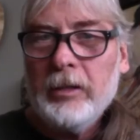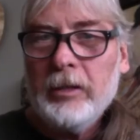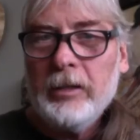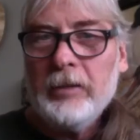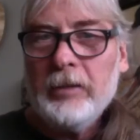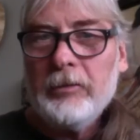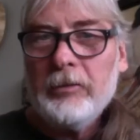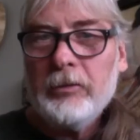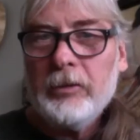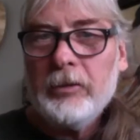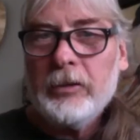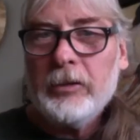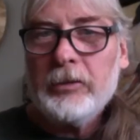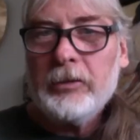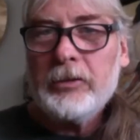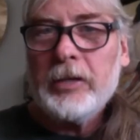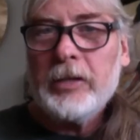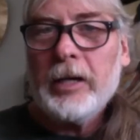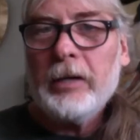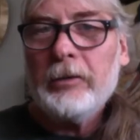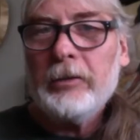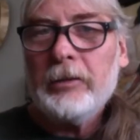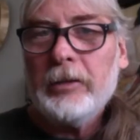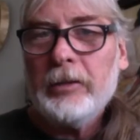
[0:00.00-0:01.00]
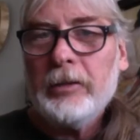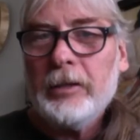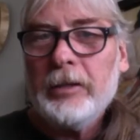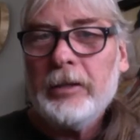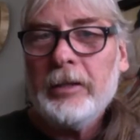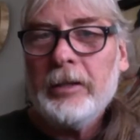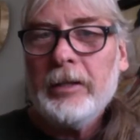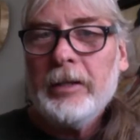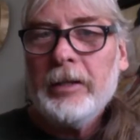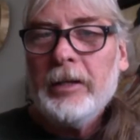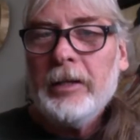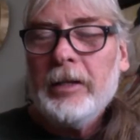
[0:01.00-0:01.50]
into your childhood,
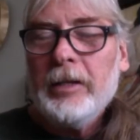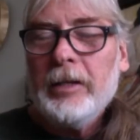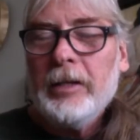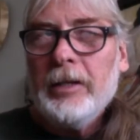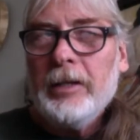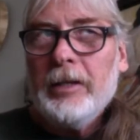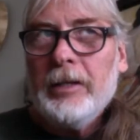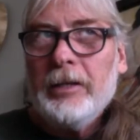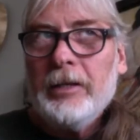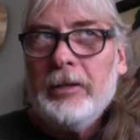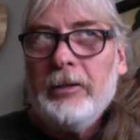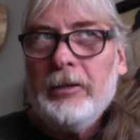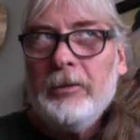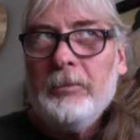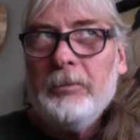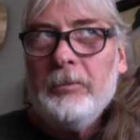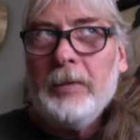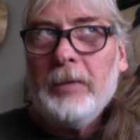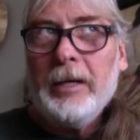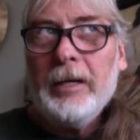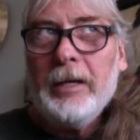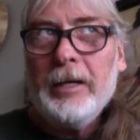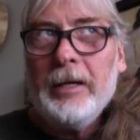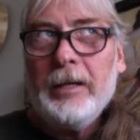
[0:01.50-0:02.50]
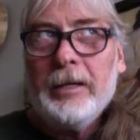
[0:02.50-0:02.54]
you may